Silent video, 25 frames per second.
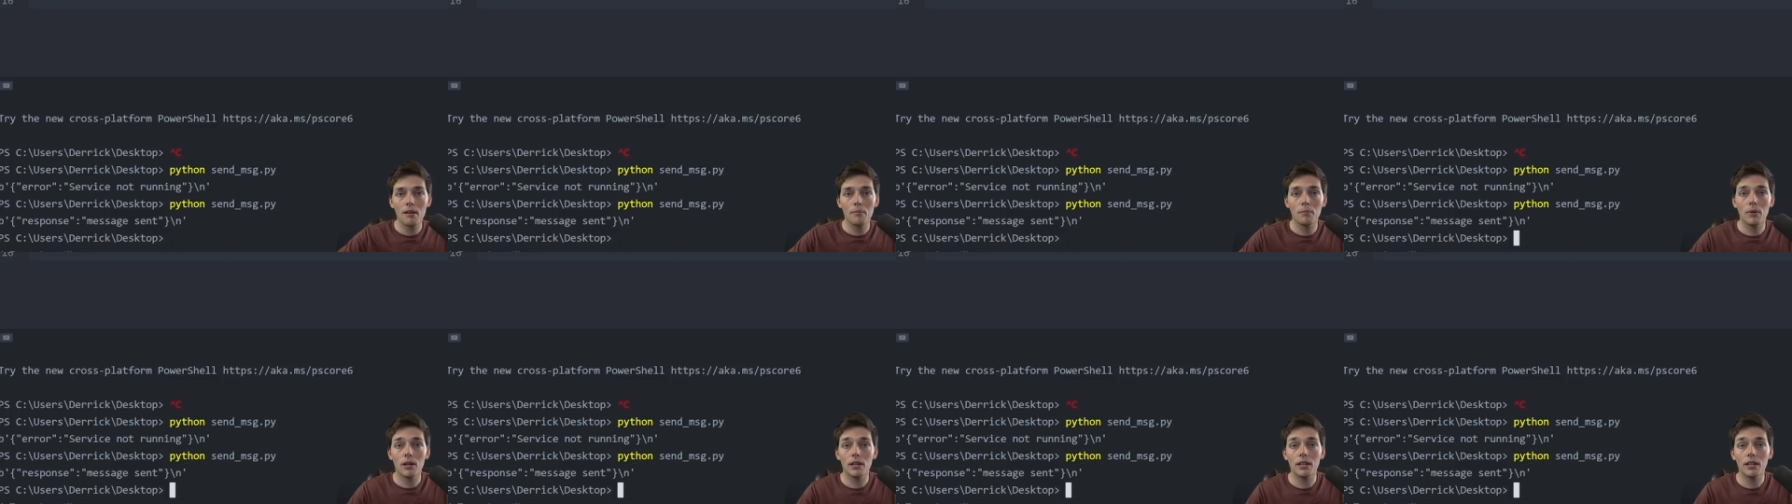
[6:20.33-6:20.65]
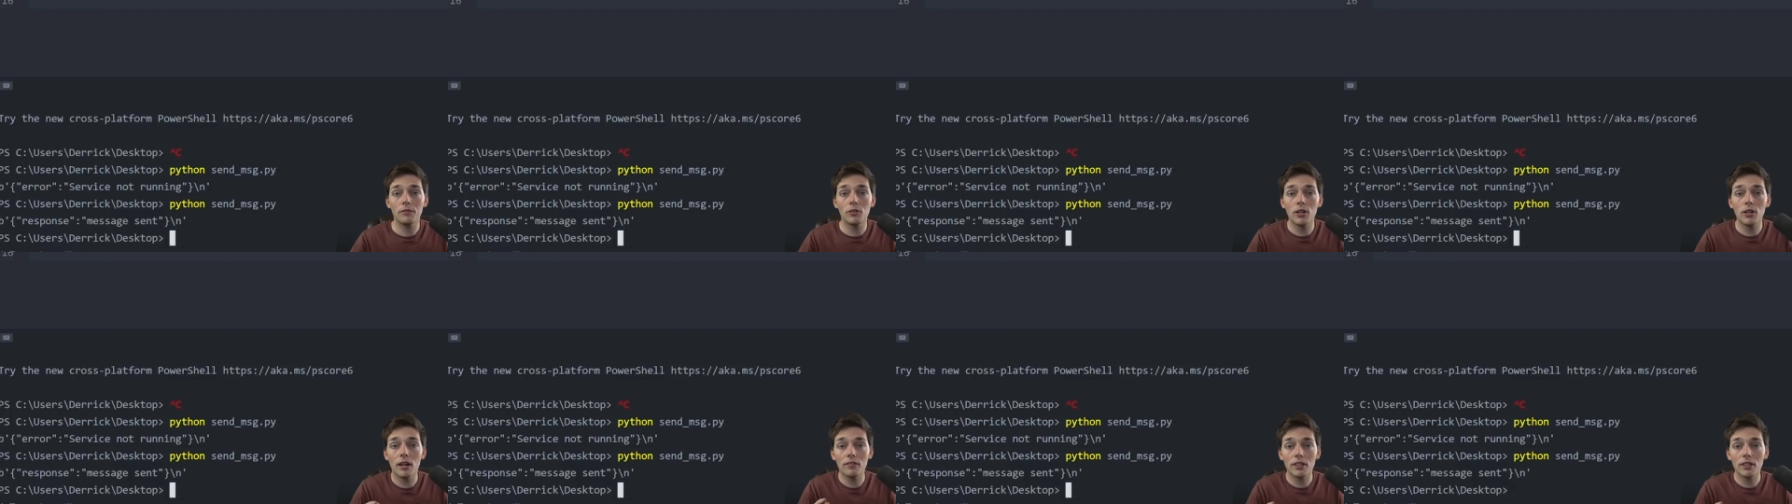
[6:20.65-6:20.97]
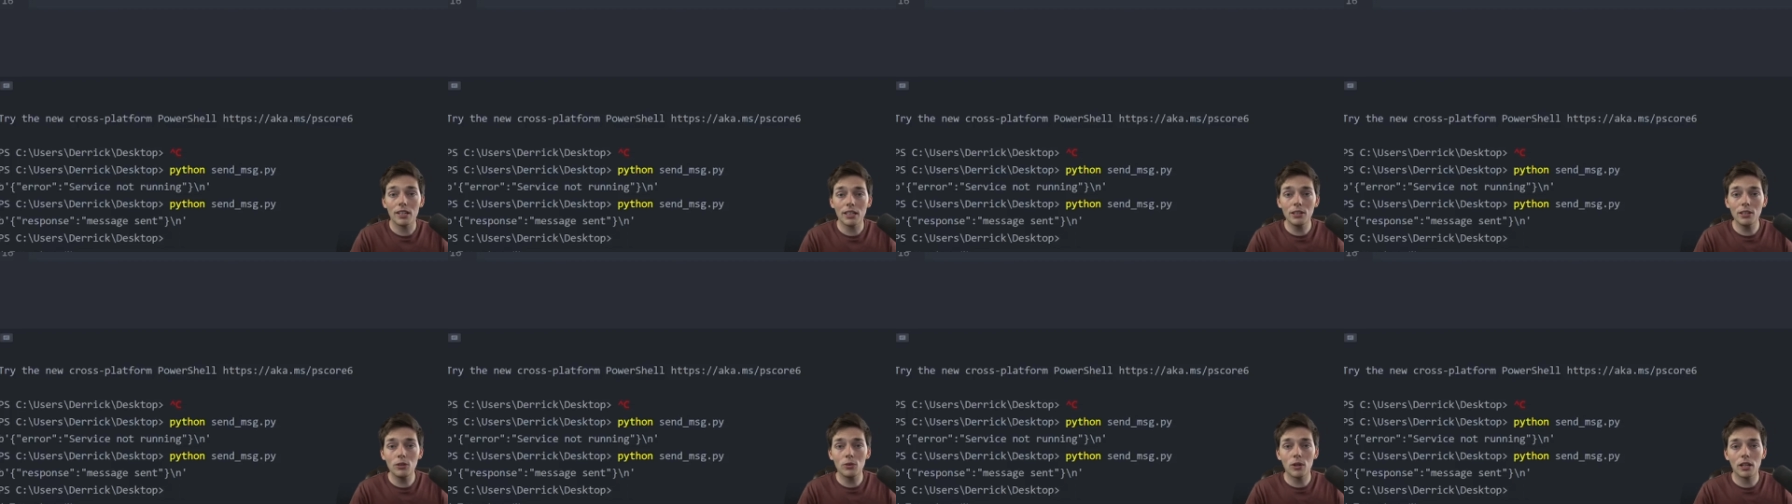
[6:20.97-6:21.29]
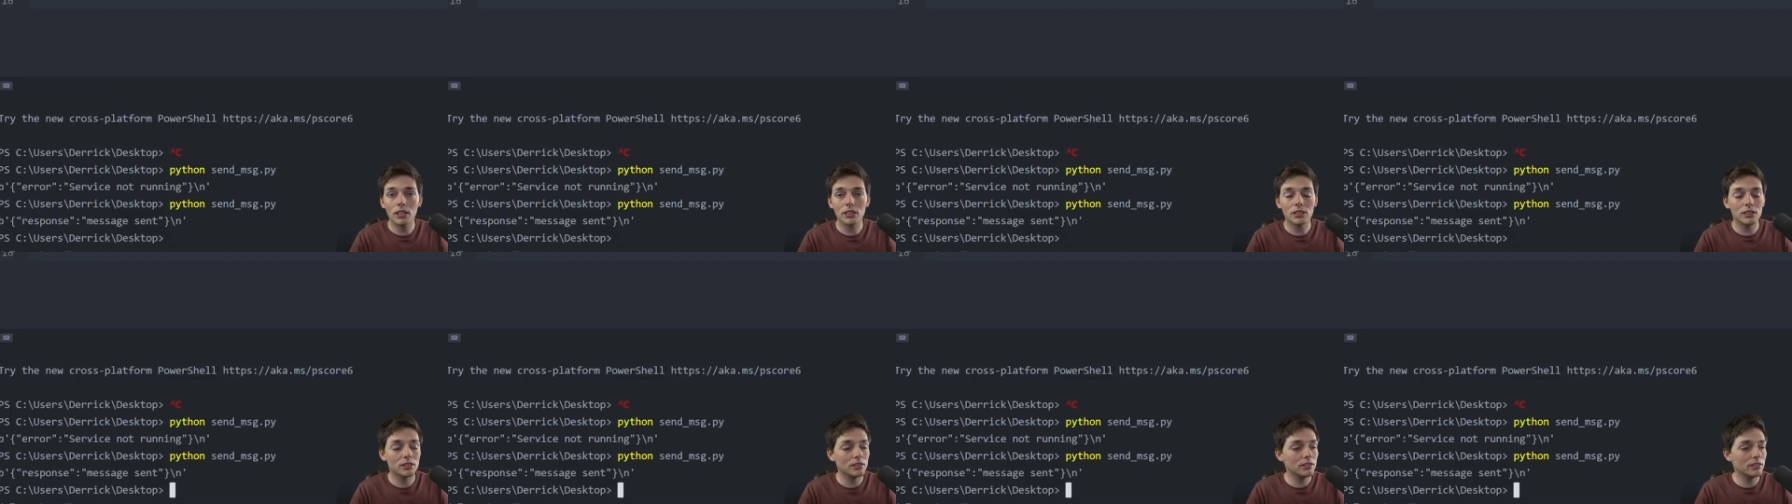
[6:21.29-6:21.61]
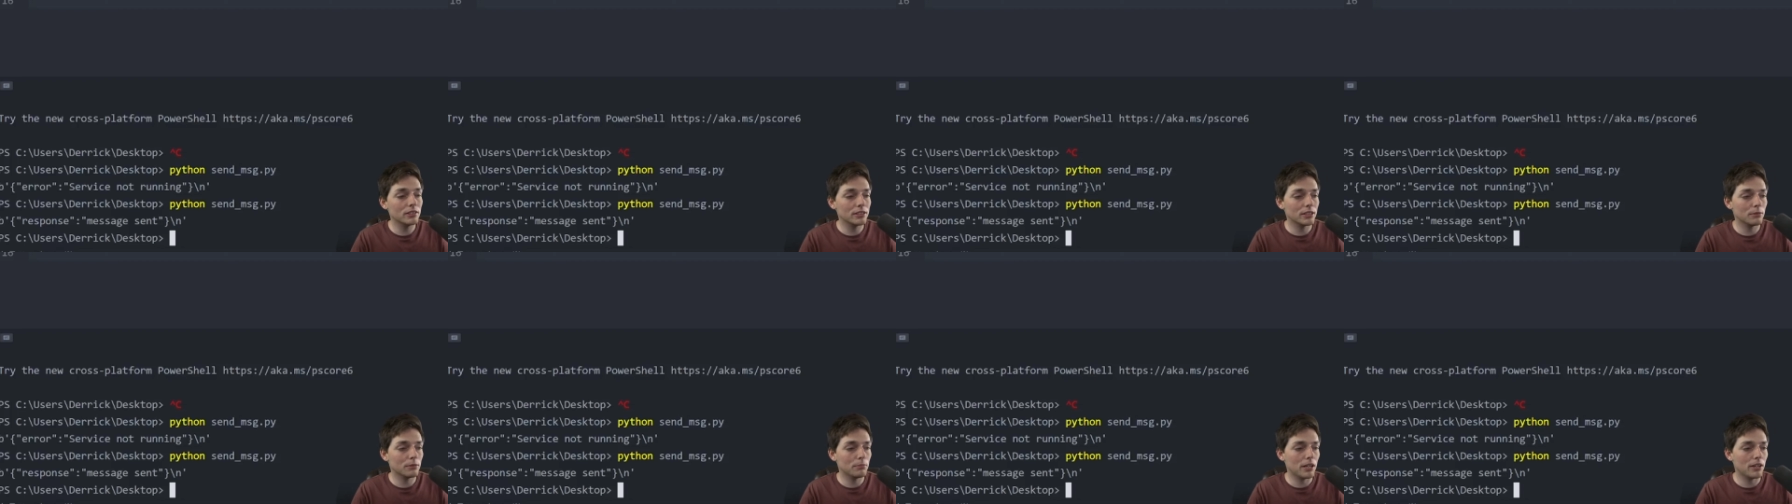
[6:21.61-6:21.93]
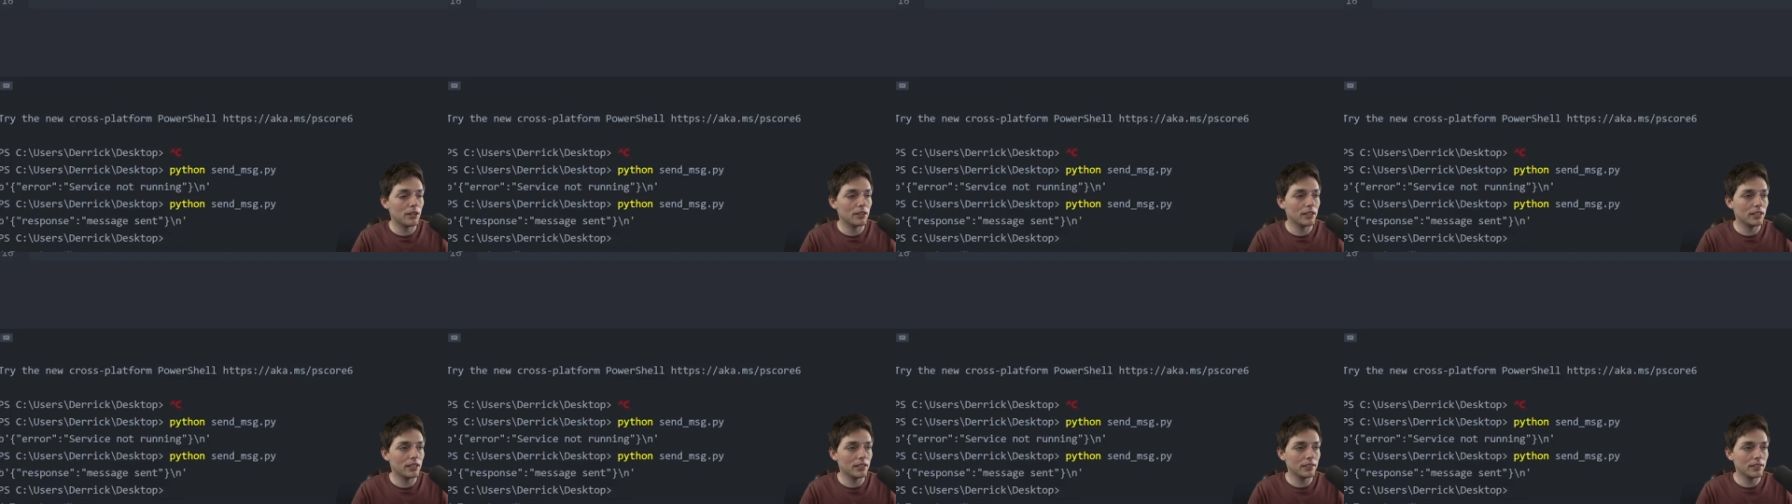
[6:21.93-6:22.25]
But if you have any questions
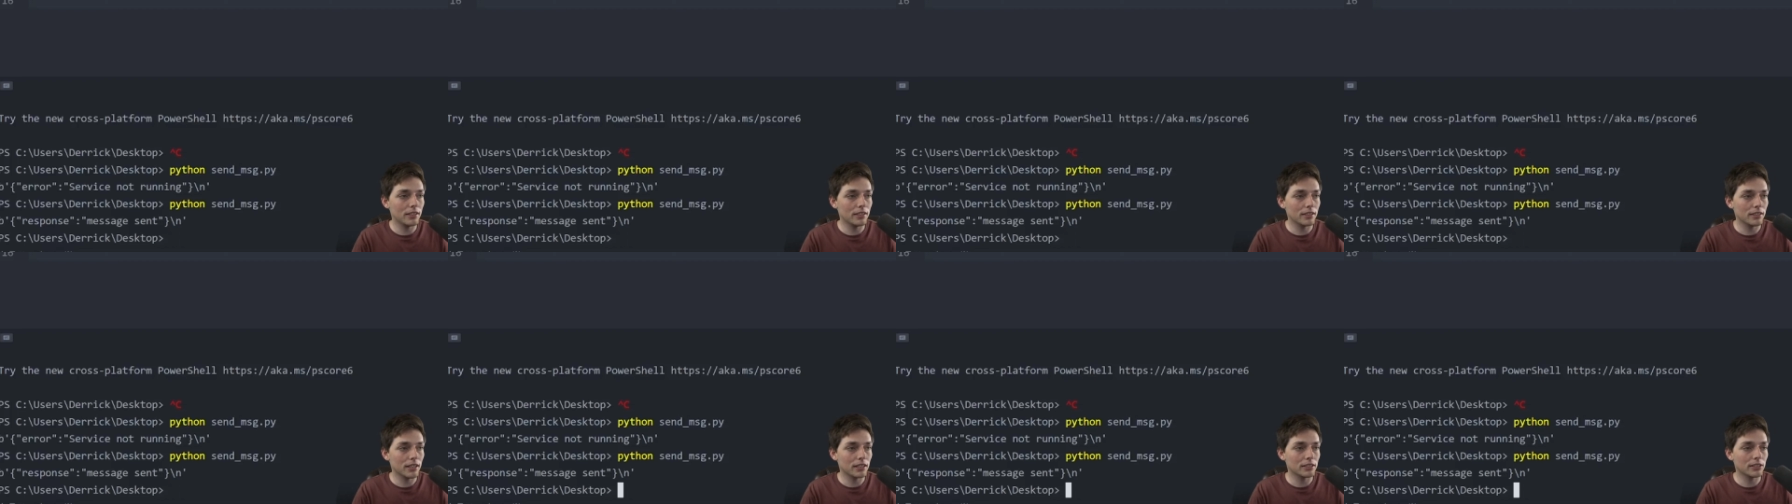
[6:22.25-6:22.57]
about anything